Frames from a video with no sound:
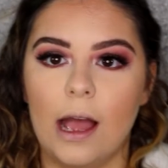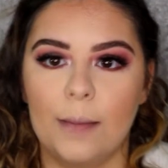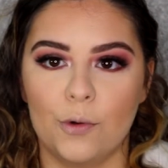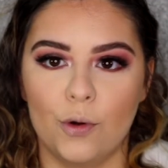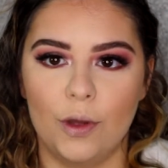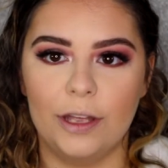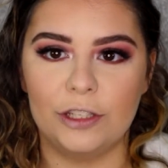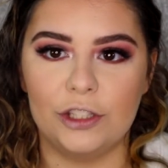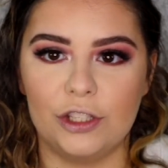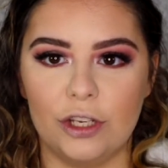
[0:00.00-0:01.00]
I'm
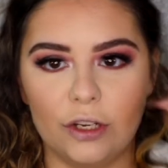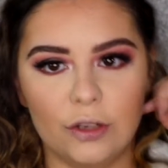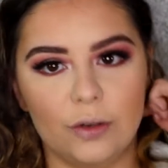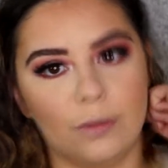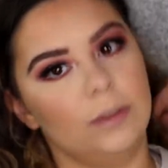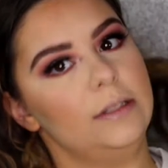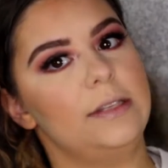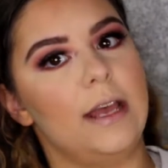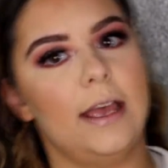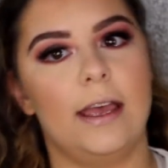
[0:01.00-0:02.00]
going to
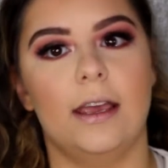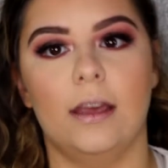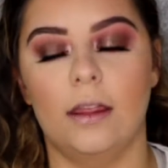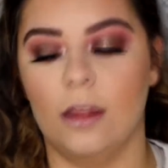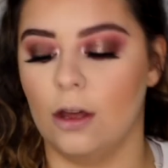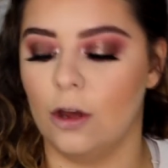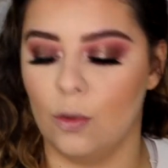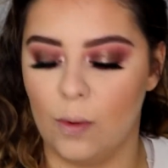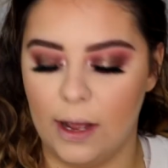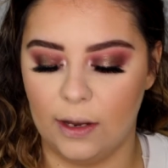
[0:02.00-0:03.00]
take
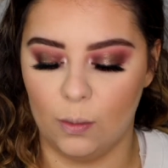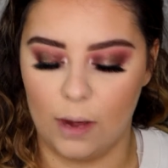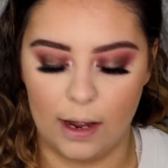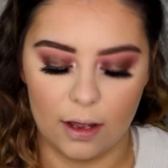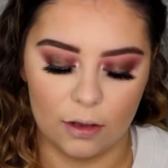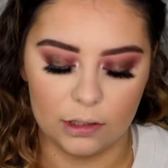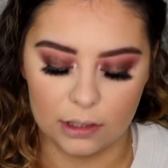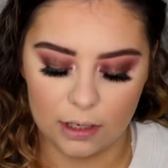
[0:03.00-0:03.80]
the Wet n Wild